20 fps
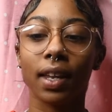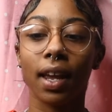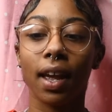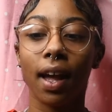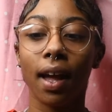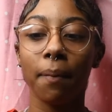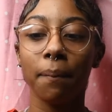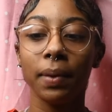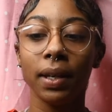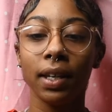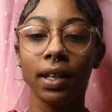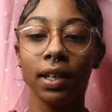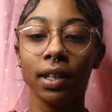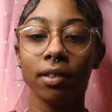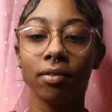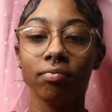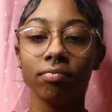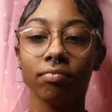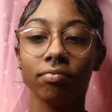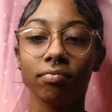I
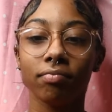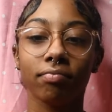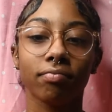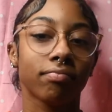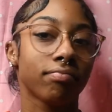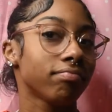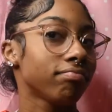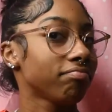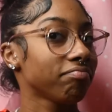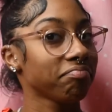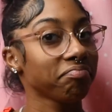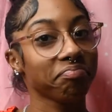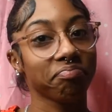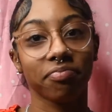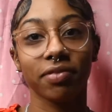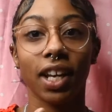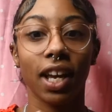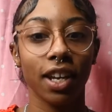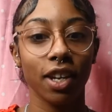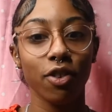mean,
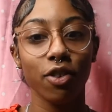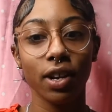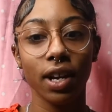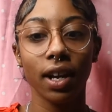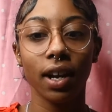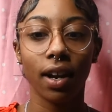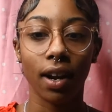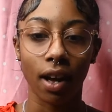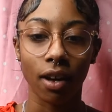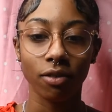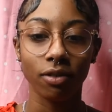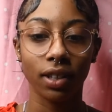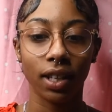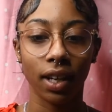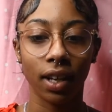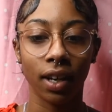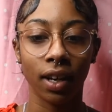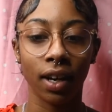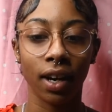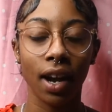you get it out
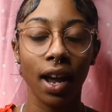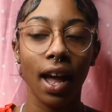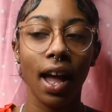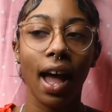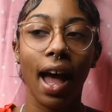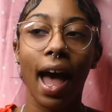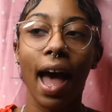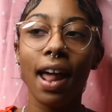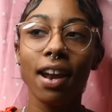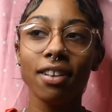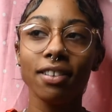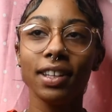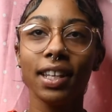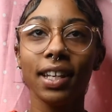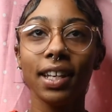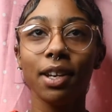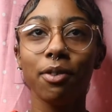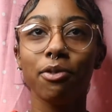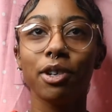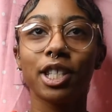there. I don't
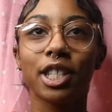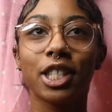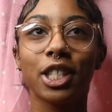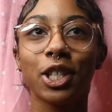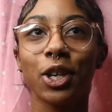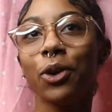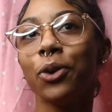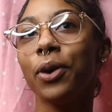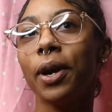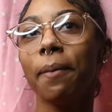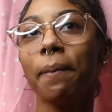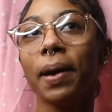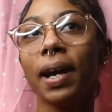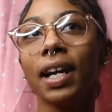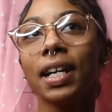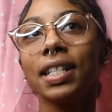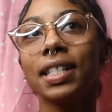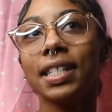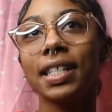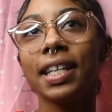think it was too
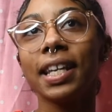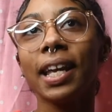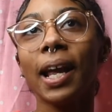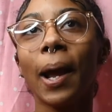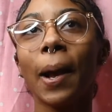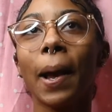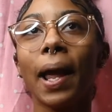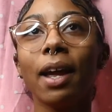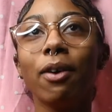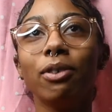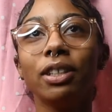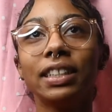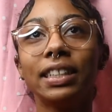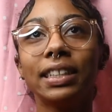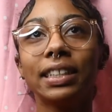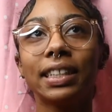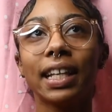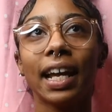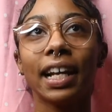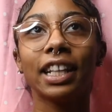embarrassing. It was
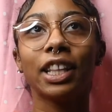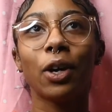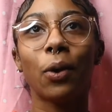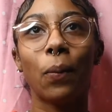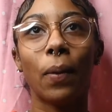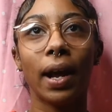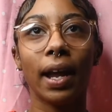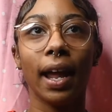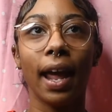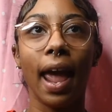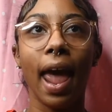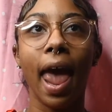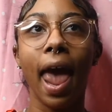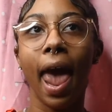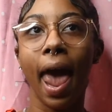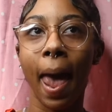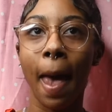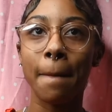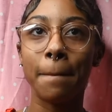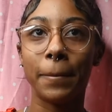just like the way it
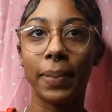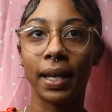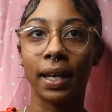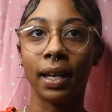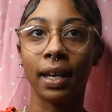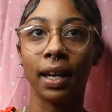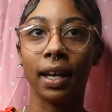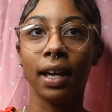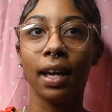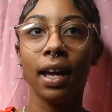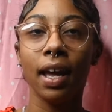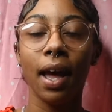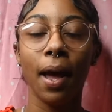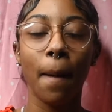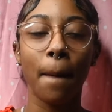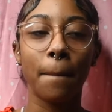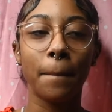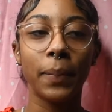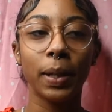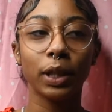happened.
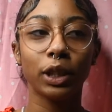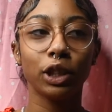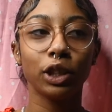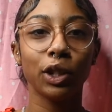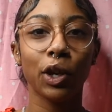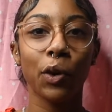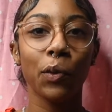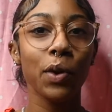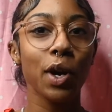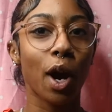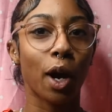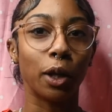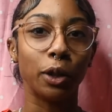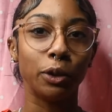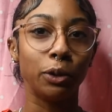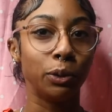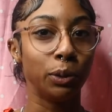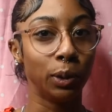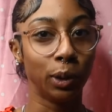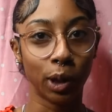But, you know, we all
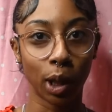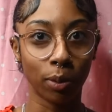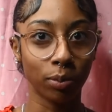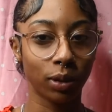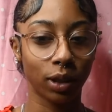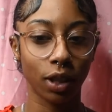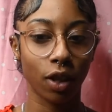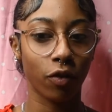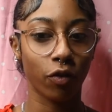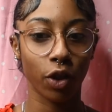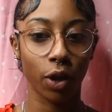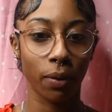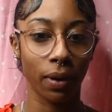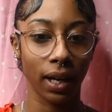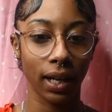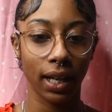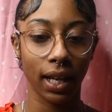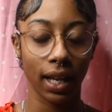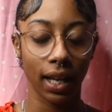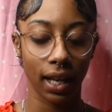do dumb stuff when we're
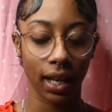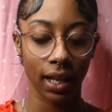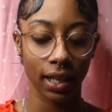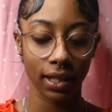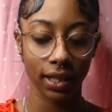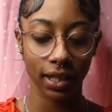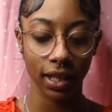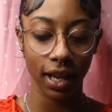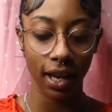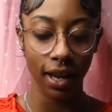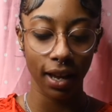kids.